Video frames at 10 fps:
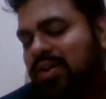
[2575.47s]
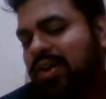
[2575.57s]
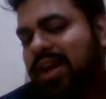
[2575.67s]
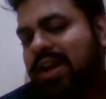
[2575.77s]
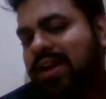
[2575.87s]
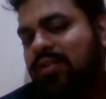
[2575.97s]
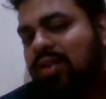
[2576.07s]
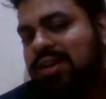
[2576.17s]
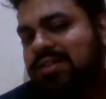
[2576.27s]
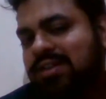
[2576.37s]
or can
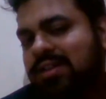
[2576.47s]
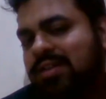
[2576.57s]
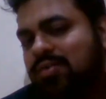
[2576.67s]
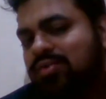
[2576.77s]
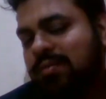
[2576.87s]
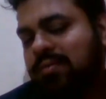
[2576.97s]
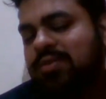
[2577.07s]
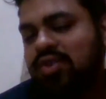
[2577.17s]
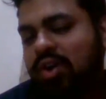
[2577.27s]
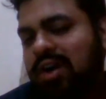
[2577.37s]
Newcastle do
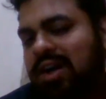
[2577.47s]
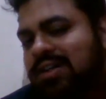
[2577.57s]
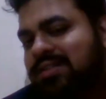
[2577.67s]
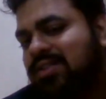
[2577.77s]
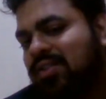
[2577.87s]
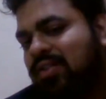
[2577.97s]
some shock us,